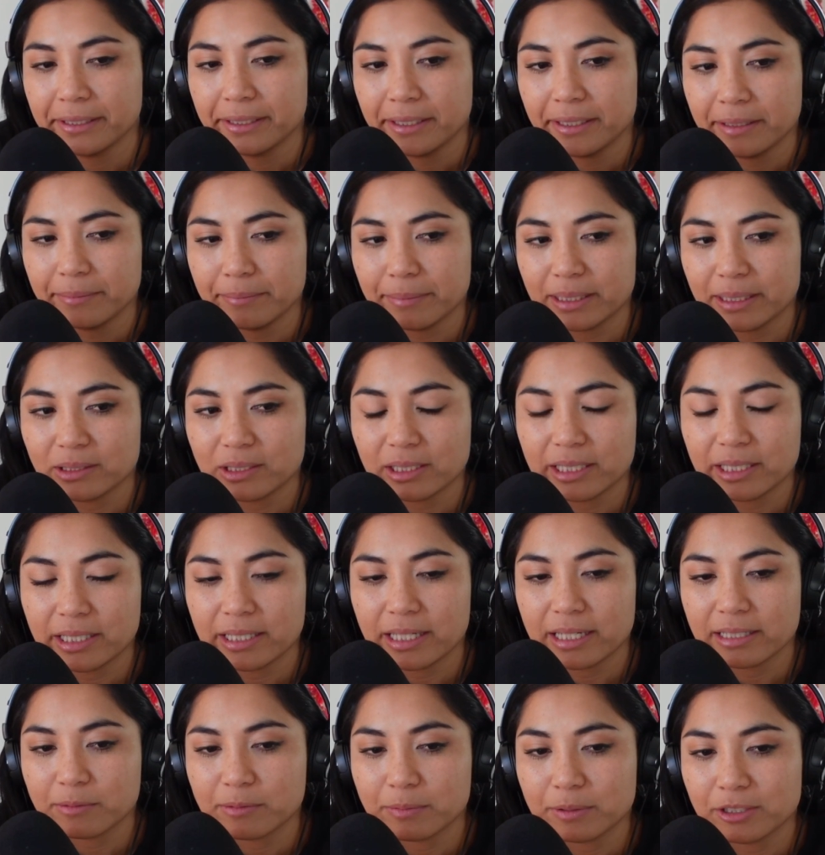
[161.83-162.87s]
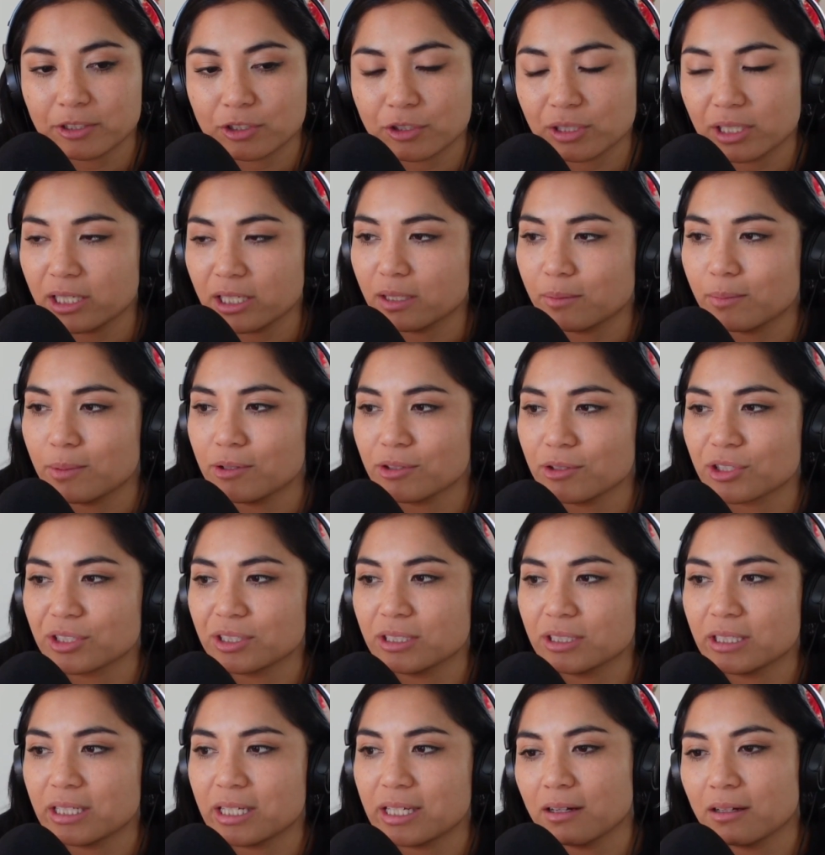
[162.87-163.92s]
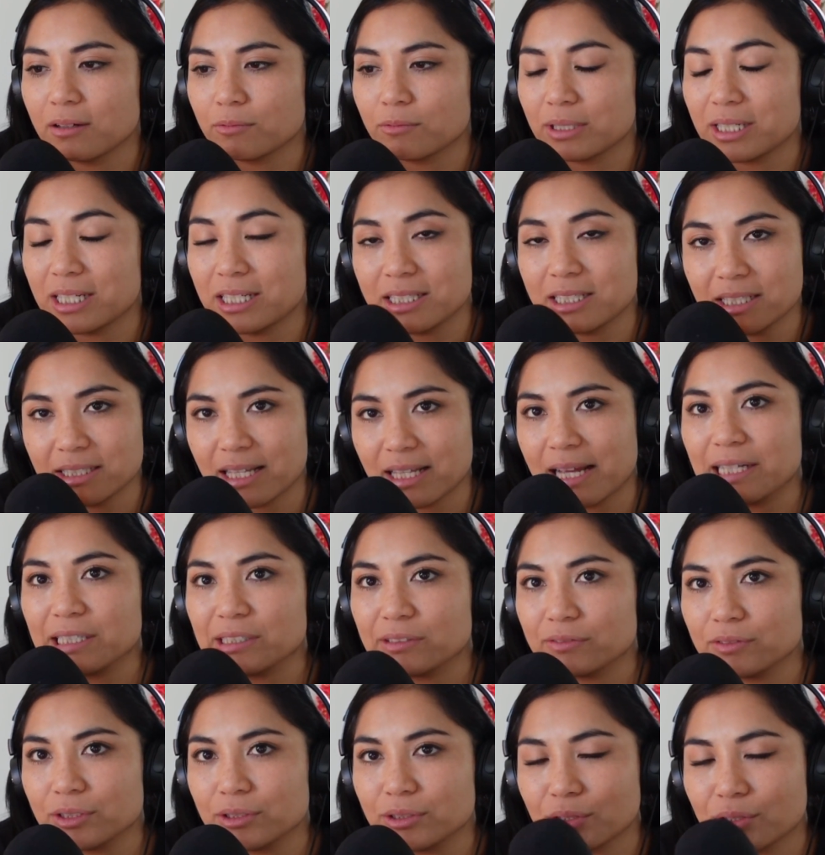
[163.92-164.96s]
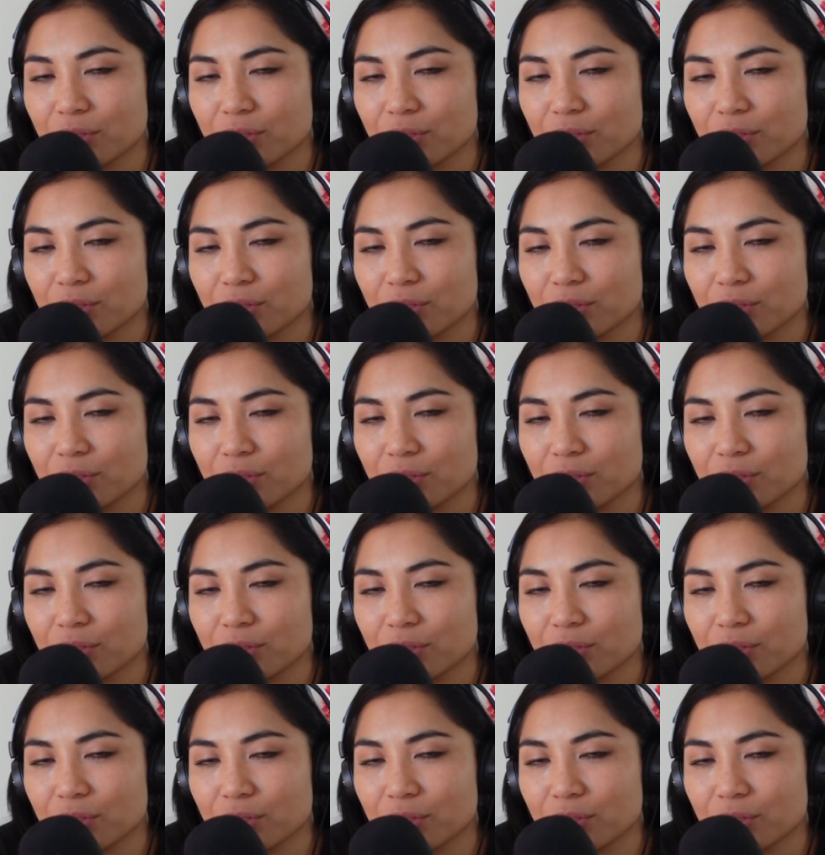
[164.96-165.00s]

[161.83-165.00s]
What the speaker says: mentally and spiritually and emotionally when he did that interview.